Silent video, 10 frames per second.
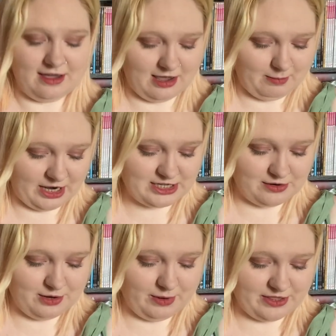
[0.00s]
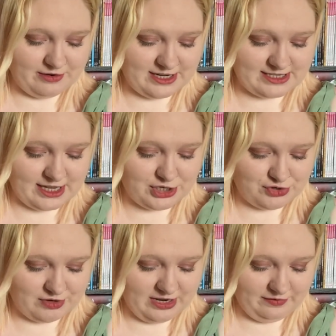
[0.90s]
Um, I don't know whether it's
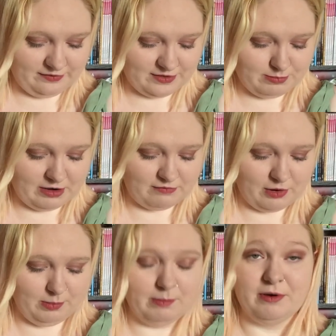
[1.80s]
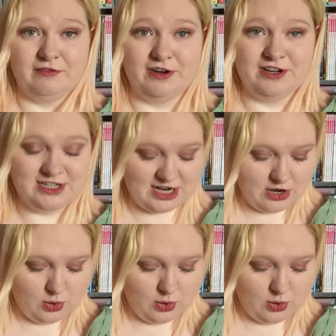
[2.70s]
Adrift by Rob Boffard